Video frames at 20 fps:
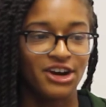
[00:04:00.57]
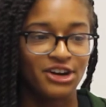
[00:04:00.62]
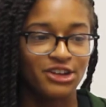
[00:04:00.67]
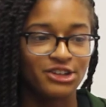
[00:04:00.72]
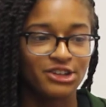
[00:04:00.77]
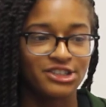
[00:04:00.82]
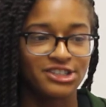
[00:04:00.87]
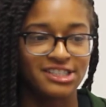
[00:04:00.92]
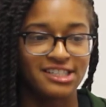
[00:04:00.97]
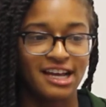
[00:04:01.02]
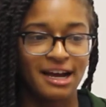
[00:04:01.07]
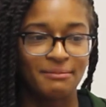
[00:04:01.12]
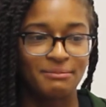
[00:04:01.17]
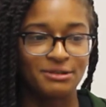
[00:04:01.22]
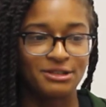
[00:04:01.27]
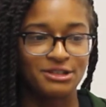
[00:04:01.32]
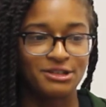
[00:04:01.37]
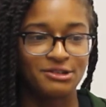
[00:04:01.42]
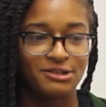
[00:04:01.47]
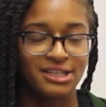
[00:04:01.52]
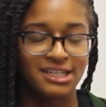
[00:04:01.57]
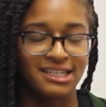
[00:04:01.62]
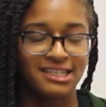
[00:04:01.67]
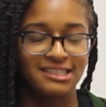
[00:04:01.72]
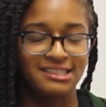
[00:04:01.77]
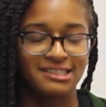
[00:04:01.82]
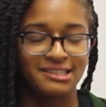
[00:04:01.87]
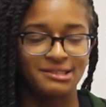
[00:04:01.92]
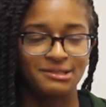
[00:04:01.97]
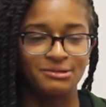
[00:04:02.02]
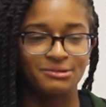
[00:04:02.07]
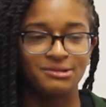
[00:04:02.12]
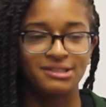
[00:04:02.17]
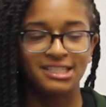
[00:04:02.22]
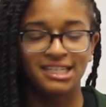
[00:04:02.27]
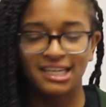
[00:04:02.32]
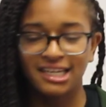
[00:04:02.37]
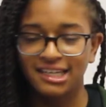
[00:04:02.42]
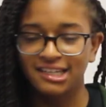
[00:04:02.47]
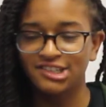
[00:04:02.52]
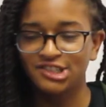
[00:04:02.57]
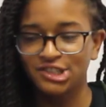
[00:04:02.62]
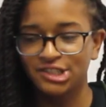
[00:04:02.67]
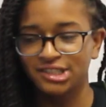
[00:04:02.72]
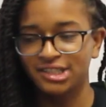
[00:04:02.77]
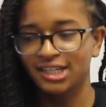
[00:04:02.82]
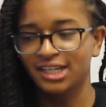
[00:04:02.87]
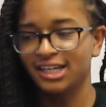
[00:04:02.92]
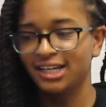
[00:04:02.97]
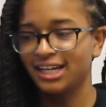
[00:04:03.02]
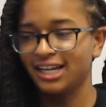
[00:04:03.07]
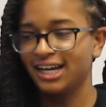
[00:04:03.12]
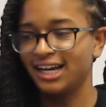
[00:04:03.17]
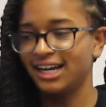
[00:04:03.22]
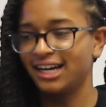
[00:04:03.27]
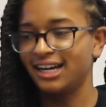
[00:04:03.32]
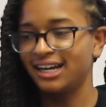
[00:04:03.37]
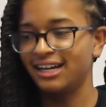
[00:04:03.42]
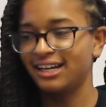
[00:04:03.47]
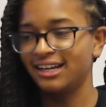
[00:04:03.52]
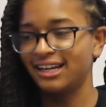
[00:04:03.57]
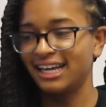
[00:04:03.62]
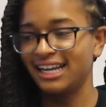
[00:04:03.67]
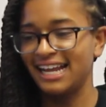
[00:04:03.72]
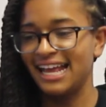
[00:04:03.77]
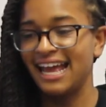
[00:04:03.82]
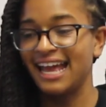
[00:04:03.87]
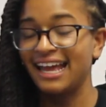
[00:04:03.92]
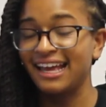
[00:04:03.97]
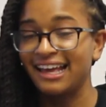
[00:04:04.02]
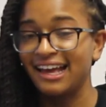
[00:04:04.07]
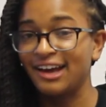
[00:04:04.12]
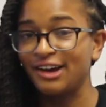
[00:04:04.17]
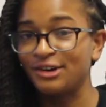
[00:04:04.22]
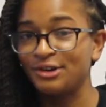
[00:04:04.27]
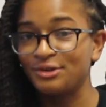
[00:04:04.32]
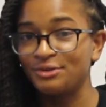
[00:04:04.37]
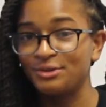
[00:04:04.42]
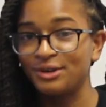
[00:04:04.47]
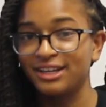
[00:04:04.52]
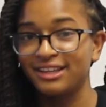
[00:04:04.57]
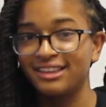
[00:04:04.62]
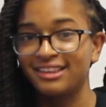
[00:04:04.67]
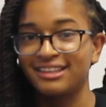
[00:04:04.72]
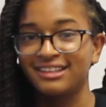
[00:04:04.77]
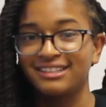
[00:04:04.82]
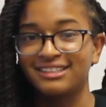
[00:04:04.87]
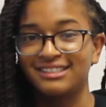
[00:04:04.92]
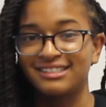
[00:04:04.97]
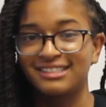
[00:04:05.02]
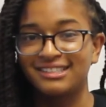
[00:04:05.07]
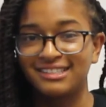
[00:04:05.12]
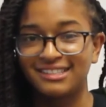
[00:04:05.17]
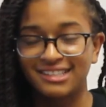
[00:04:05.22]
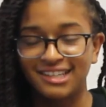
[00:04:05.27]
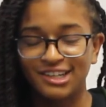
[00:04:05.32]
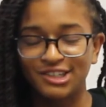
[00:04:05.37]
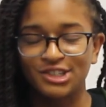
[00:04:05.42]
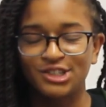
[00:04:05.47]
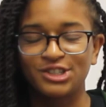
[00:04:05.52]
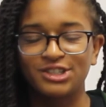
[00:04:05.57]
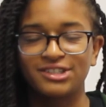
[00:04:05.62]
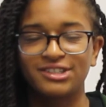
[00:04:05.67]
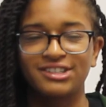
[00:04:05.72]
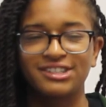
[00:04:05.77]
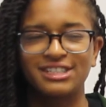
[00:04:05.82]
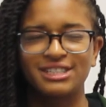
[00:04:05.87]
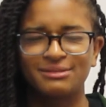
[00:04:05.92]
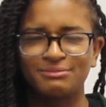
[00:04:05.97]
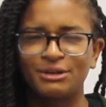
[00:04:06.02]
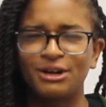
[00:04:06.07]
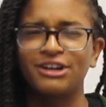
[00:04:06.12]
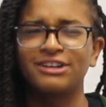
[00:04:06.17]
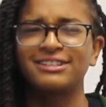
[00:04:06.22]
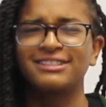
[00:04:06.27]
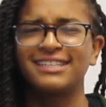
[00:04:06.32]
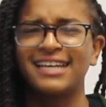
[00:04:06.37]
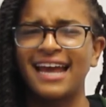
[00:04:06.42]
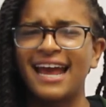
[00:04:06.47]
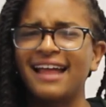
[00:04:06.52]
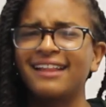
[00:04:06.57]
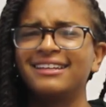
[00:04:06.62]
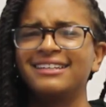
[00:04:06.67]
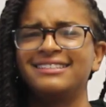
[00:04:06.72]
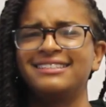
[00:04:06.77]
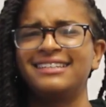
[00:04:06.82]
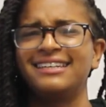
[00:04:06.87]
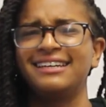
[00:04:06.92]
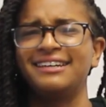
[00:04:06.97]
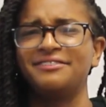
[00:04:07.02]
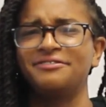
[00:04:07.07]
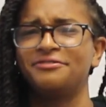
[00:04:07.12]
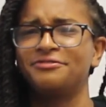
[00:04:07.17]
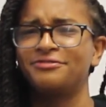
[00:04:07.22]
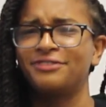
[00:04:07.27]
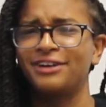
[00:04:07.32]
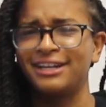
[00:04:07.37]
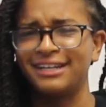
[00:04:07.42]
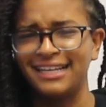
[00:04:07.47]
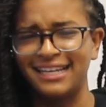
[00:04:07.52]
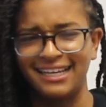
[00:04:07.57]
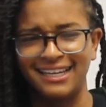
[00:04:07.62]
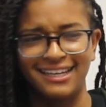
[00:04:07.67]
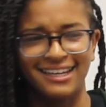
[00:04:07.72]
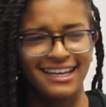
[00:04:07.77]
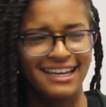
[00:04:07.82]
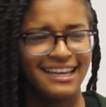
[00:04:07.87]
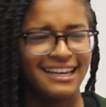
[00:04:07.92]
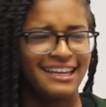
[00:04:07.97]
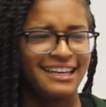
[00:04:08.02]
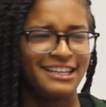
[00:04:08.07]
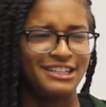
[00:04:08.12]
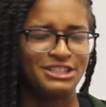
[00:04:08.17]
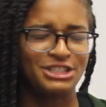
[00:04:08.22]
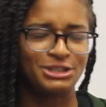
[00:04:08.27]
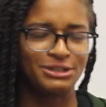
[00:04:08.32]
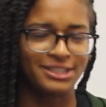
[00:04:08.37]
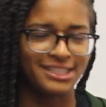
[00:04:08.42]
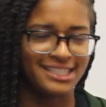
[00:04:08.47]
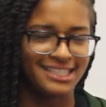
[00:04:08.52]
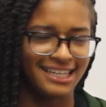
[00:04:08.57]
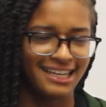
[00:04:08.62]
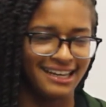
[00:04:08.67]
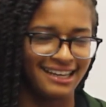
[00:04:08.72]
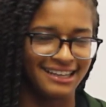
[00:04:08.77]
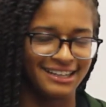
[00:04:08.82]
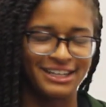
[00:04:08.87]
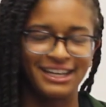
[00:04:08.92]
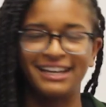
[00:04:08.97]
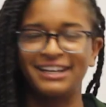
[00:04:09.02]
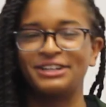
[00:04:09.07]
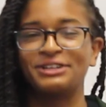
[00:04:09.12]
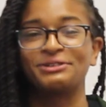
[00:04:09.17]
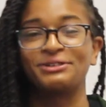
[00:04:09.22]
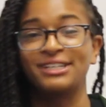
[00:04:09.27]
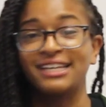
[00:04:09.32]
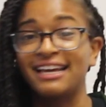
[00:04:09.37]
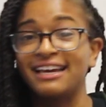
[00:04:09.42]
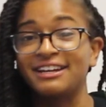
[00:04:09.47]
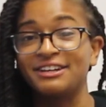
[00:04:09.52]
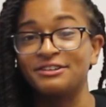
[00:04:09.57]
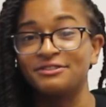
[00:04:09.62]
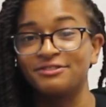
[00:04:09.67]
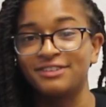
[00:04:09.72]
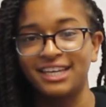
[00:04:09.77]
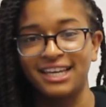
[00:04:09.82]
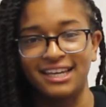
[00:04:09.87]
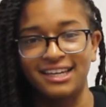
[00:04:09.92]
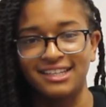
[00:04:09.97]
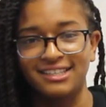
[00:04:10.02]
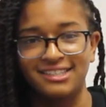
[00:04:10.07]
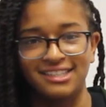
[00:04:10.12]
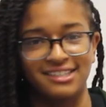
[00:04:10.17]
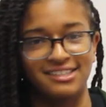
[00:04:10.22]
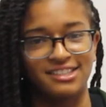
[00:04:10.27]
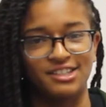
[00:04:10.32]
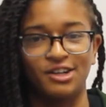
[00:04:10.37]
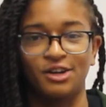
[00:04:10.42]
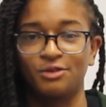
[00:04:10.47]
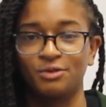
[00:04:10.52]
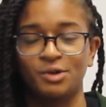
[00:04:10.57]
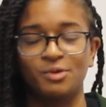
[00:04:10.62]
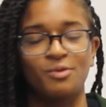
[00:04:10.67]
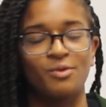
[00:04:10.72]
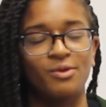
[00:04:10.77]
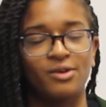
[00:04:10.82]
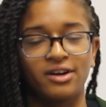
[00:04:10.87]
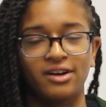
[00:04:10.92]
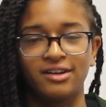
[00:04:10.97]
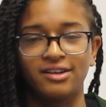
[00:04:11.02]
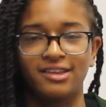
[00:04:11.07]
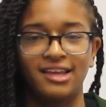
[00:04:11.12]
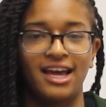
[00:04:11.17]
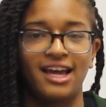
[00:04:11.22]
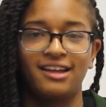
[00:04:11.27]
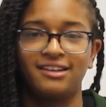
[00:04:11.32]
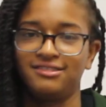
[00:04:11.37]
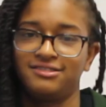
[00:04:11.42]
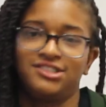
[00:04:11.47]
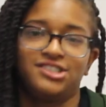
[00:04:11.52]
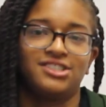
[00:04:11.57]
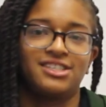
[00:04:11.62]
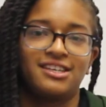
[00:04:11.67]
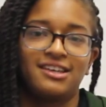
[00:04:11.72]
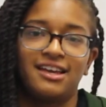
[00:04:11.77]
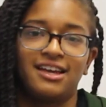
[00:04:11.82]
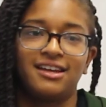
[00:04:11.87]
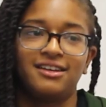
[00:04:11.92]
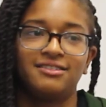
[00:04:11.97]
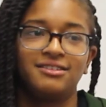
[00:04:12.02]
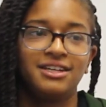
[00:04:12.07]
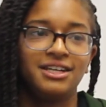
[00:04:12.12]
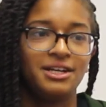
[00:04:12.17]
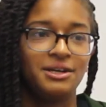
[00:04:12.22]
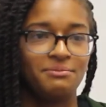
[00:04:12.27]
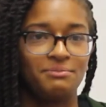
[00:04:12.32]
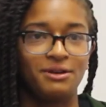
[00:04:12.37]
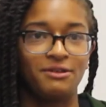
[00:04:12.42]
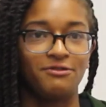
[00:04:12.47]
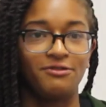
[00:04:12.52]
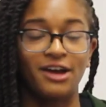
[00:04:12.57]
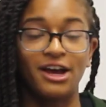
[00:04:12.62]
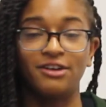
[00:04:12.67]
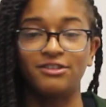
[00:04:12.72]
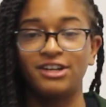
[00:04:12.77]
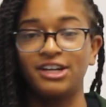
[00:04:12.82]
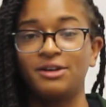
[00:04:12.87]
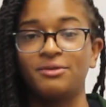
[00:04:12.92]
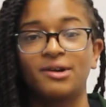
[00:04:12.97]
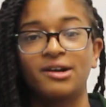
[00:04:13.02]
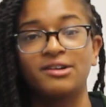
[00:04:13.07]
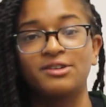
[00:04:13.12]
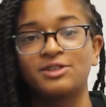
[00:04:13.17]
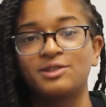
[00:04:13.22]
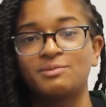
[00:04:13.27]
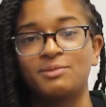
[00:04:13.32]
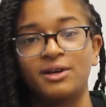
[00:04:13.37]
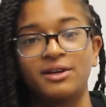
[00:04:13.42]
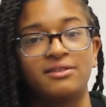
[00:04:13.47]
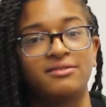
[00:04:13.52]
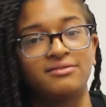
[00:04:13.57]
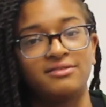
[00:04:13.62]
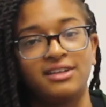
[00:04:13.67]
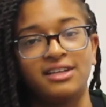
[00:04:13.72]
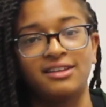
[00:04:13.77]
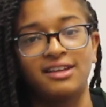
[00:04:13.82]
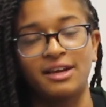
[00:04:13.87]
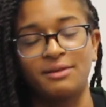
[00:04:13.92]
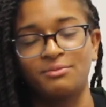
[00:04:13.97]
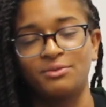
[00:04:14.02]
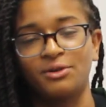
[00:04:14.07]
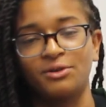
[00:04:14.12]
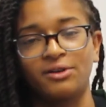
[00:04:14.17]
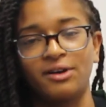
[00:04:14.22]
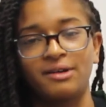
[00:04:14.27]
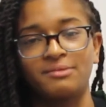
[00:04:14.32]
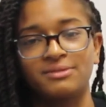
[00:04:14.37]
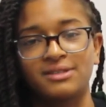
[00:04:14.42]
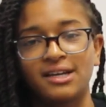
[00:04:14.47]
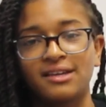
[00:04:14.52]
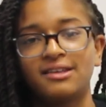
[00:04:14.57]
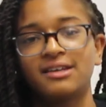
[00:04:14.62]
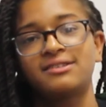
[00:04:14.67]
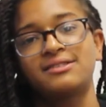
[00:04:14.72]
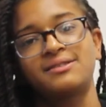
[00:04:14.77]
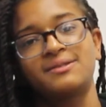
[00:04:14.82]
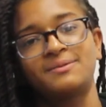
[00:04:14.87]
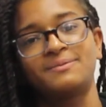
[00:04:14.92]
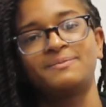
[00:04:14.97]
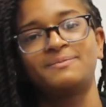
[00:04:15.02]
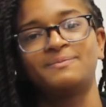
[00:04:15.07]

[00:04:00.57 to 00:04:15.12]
others the opportunity to teach and hang out with such smart, talented, funny, interesting, and creative kids is a reward that just can't be found anywhere else but in like programs like this.